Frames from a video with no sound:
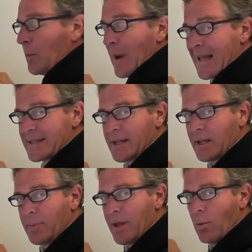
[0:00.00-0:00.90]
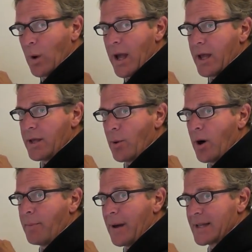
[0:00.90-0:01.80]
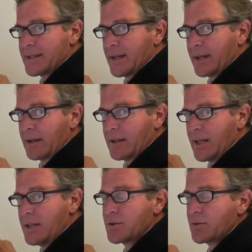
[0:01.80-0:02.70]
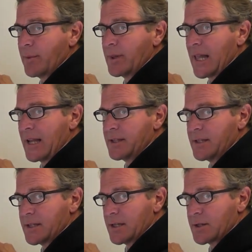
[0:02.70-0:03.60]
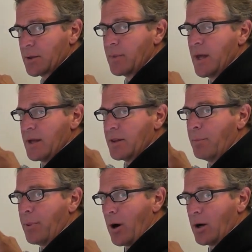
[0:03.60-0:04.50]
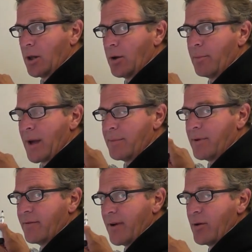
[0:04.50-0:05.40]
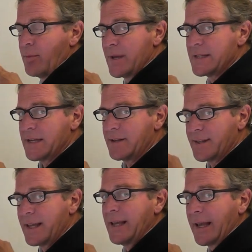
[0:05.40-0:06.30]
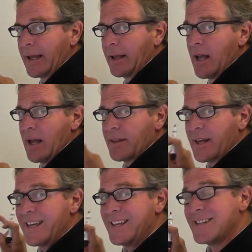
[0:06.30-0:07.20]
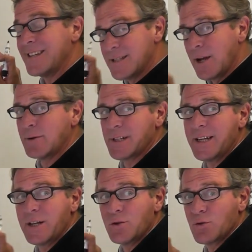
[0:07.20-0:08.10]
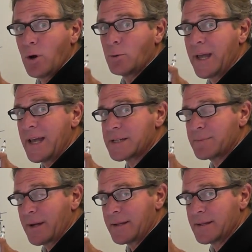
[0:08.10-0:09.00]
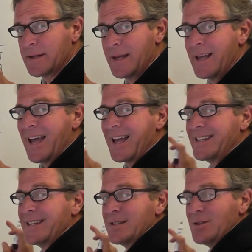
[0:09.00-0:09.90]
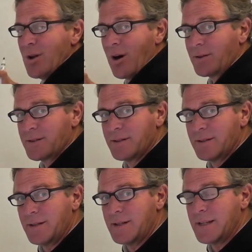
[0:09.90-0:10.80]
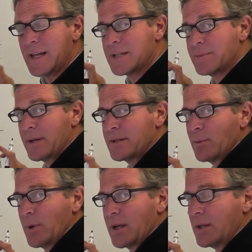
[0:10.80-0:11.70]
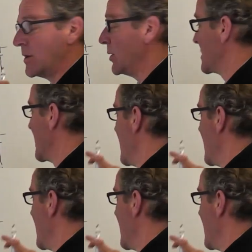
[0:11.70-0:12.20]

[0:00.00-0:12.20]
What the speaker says: passing. Be aware you are passing an instrument landing system. The pilot may be very busy thinking that he is in totally controlled airspace, and he's not. Is an airspace that we can use.